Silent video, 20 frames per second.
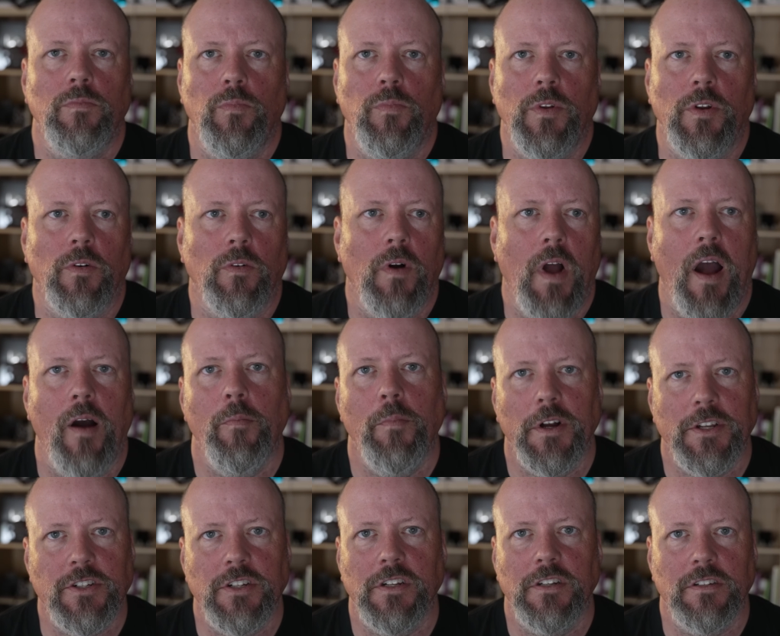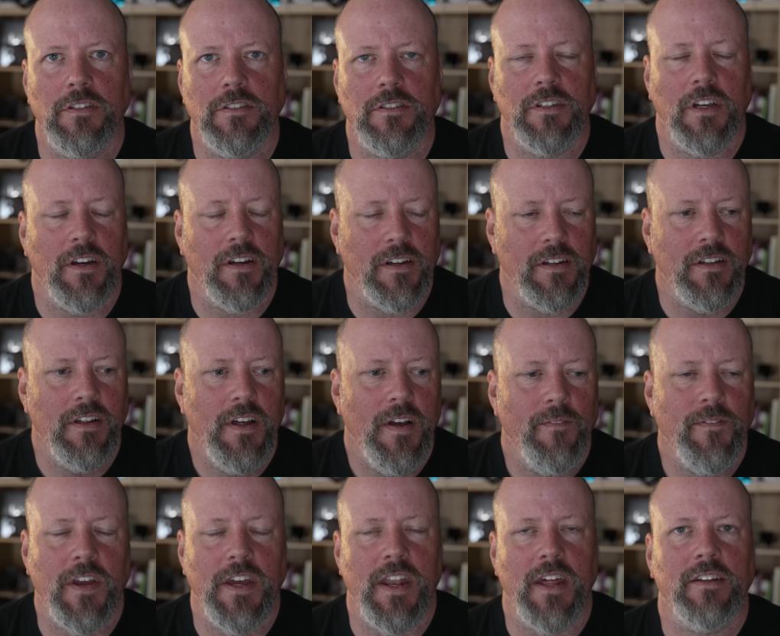you know how much it is uh,
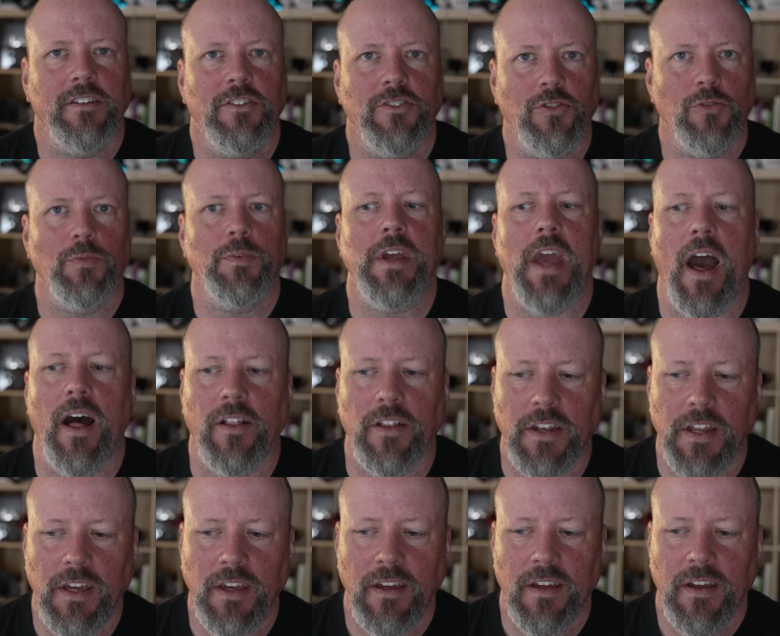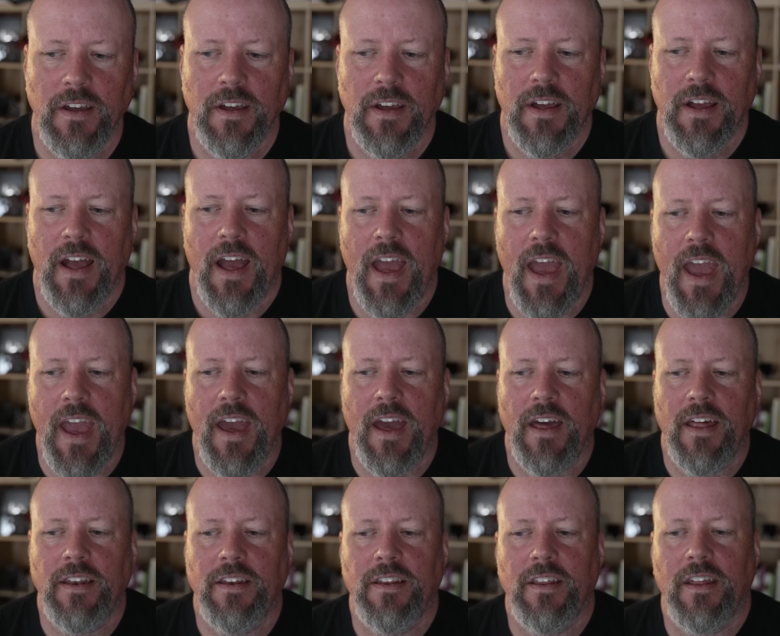connected to reality
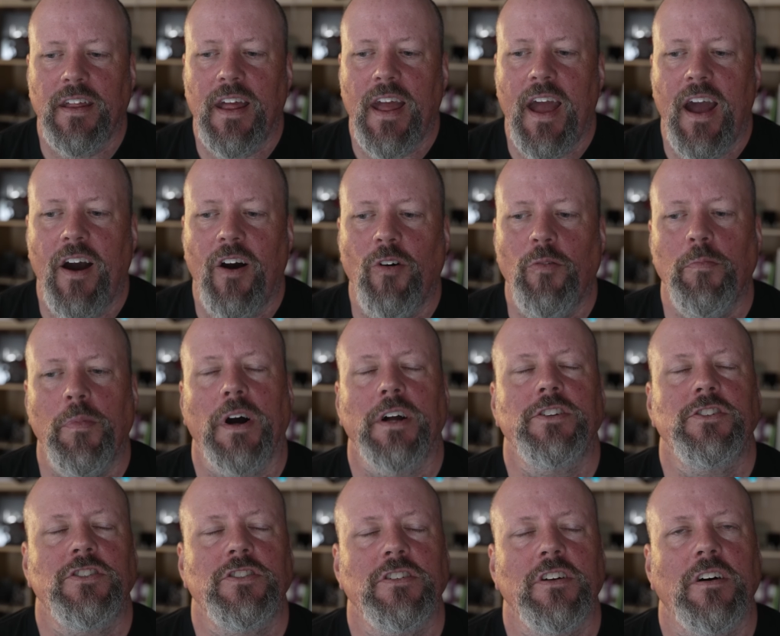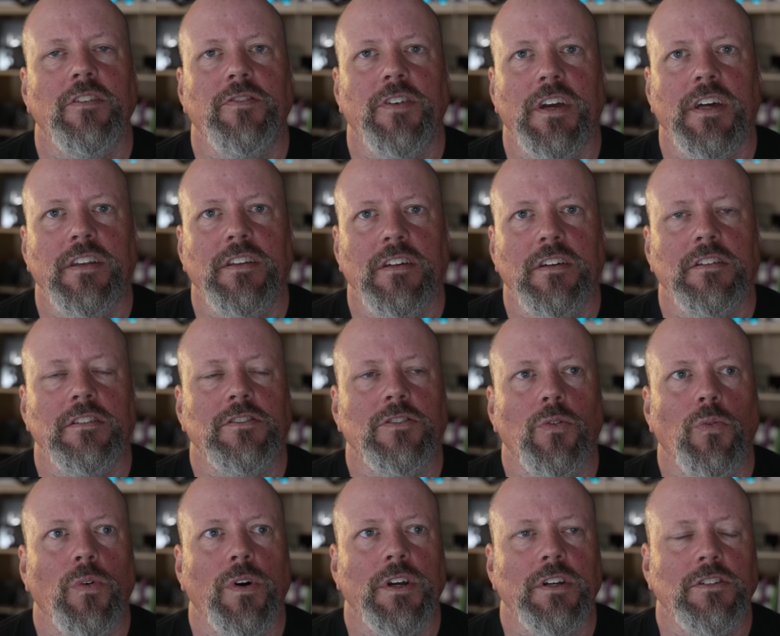and how much of it is
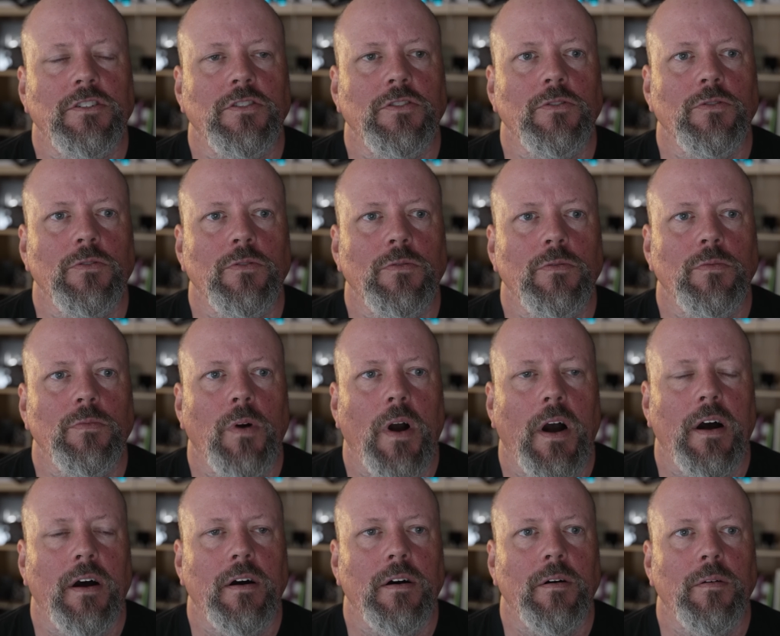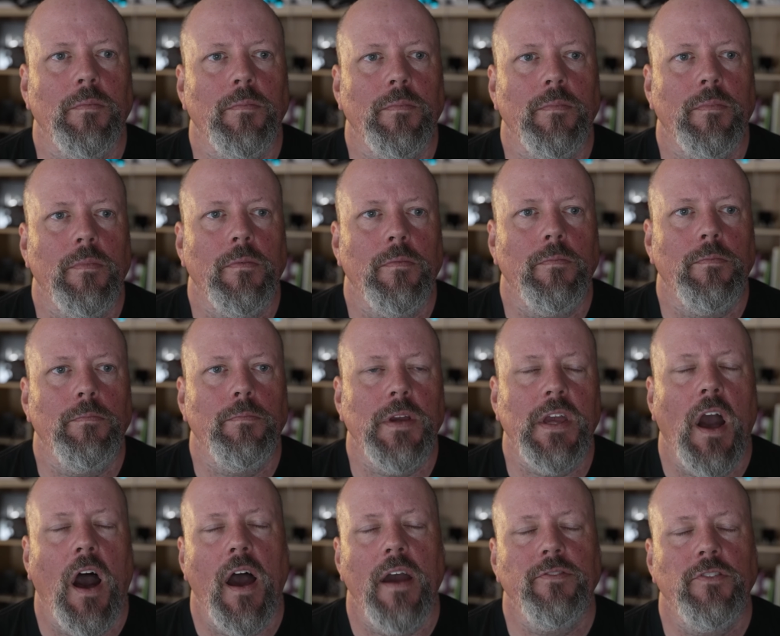going to um, be
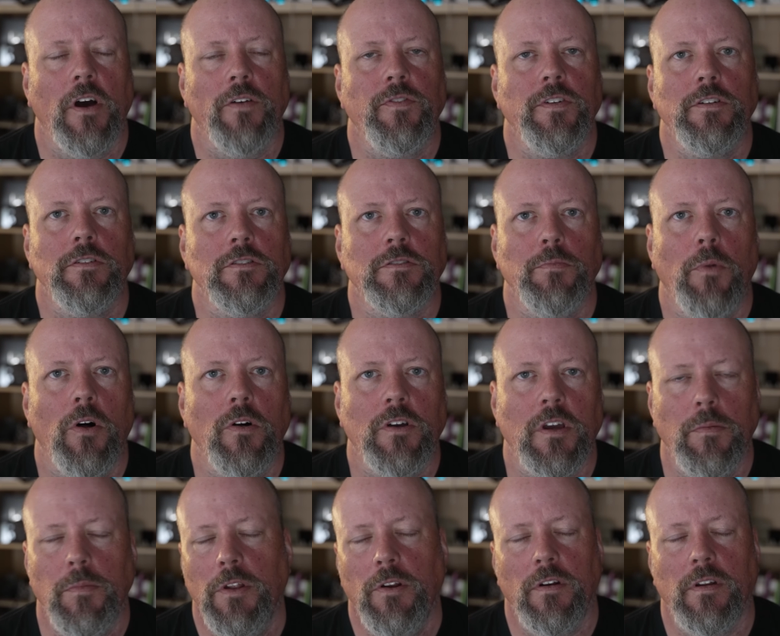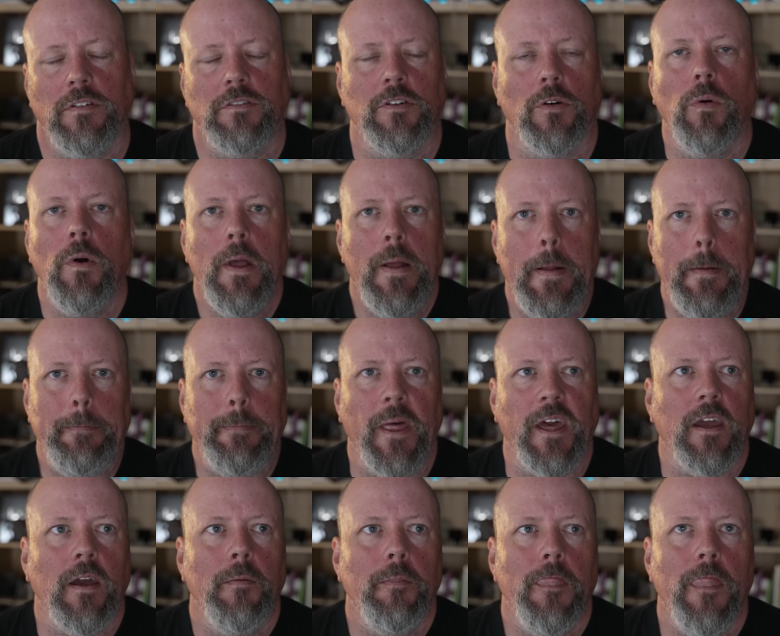hived off into small communities so
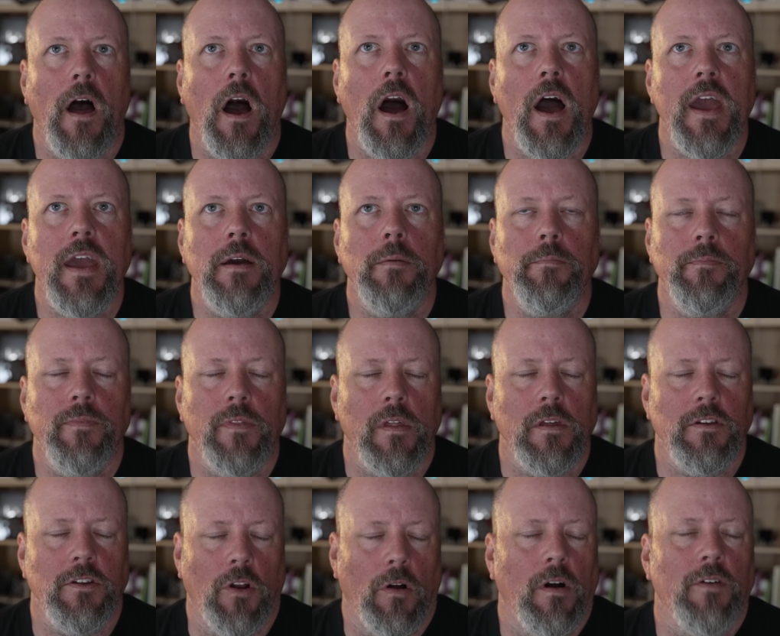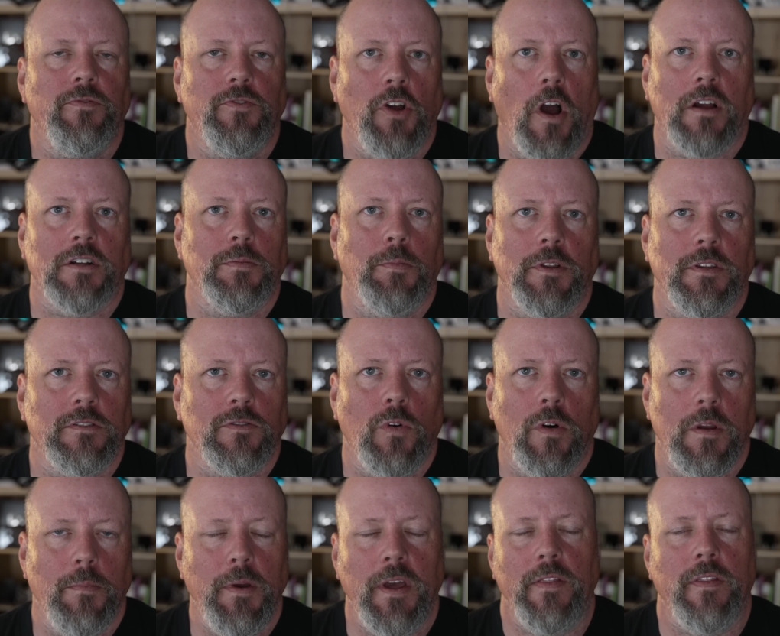like I am, you know, I've talked about this
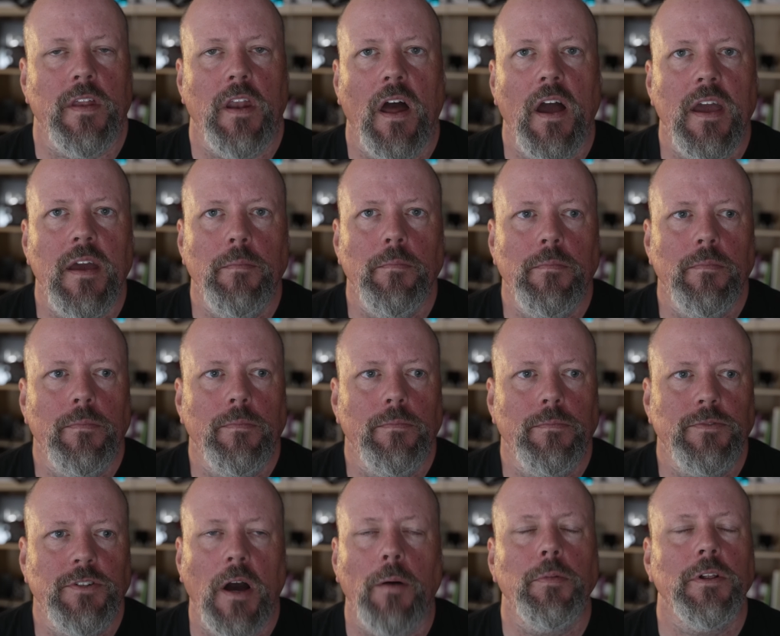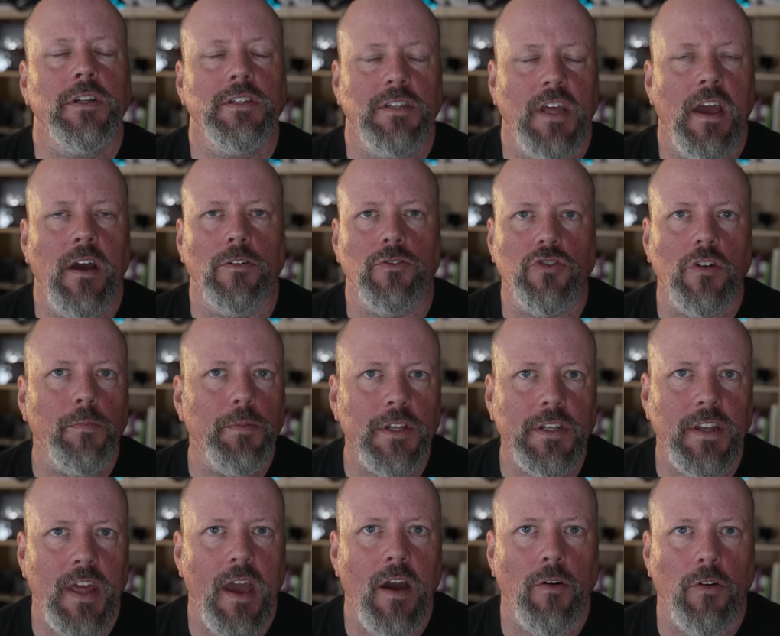quite a bit that I am doubling down,
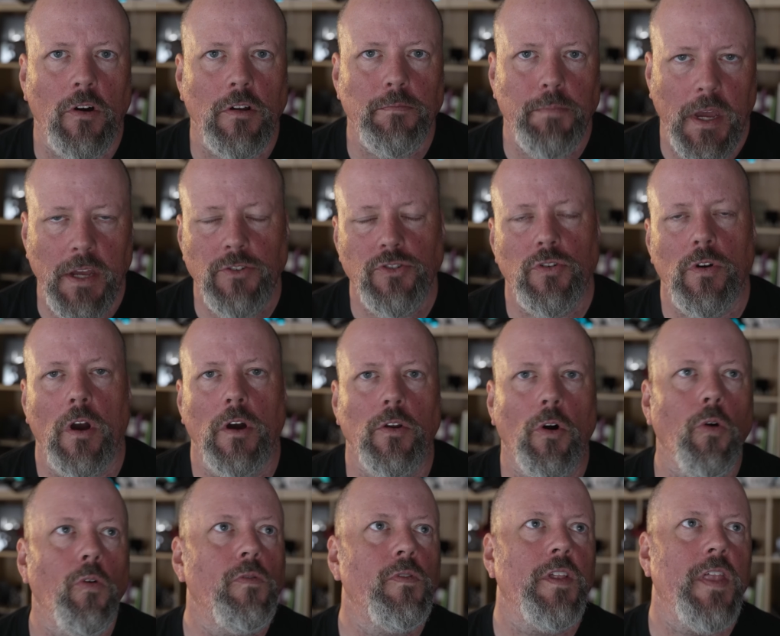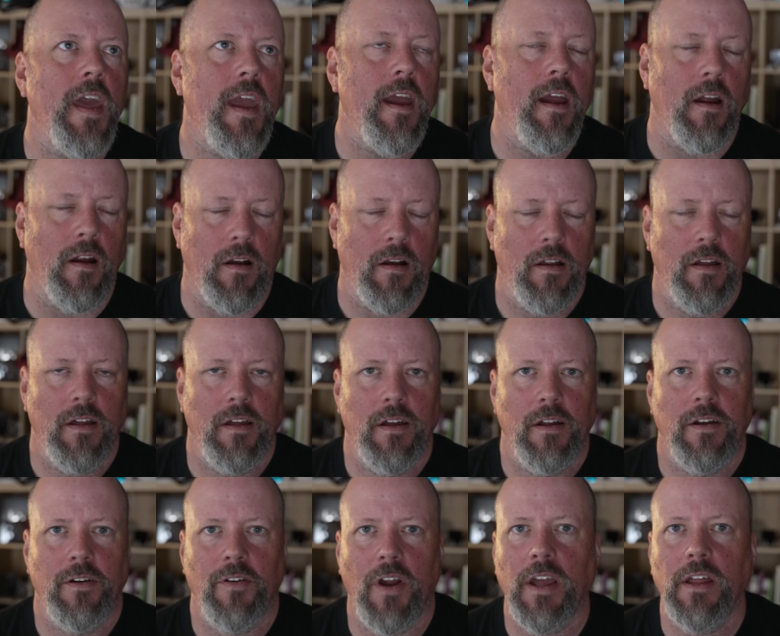tripling down on Patreon over there,
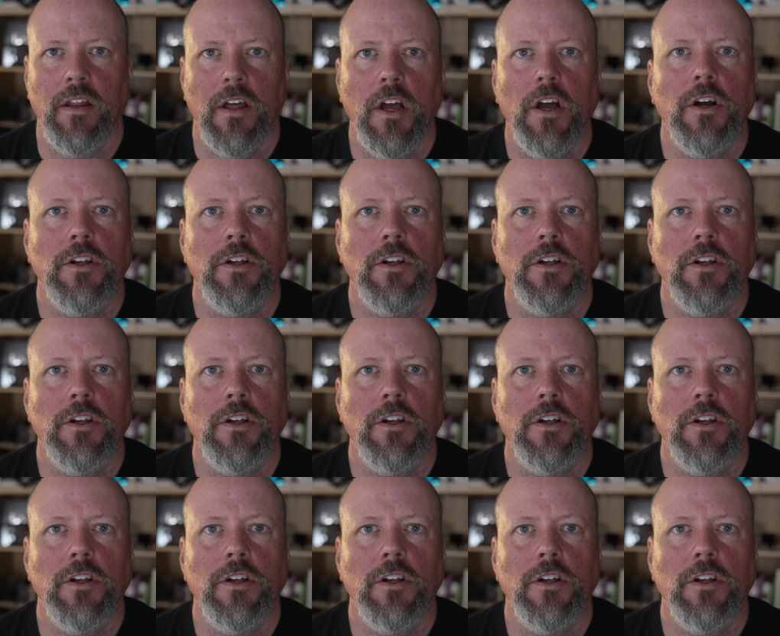right?